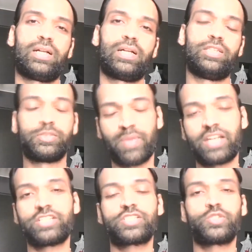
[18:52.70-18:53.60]
the
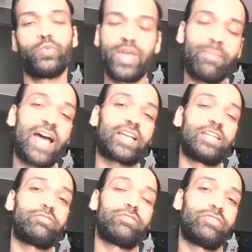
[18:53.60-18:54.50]
Spanish, way back in
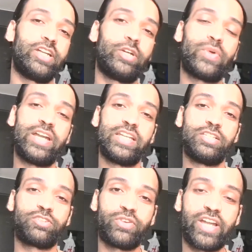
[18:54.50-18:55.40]

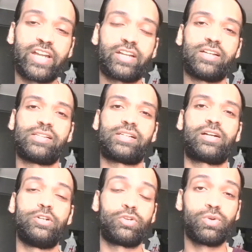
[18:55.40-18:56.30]
1520s, to get
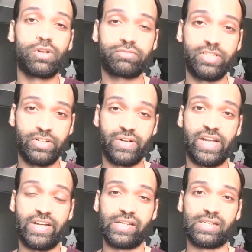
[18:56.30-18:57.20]
control of the
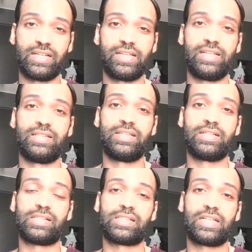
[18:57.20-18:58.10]
trade in
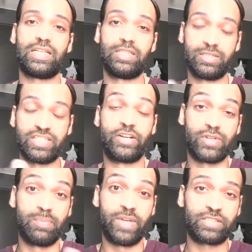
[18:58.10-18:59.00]

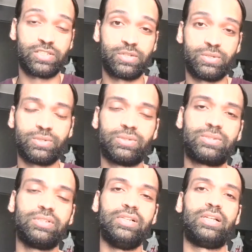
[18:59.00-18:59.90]
central Mexico,
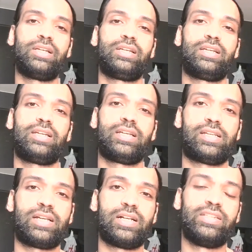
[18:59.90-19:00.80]

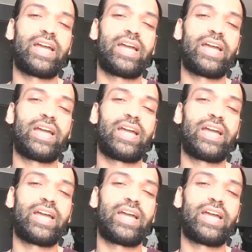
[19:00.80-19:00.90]
they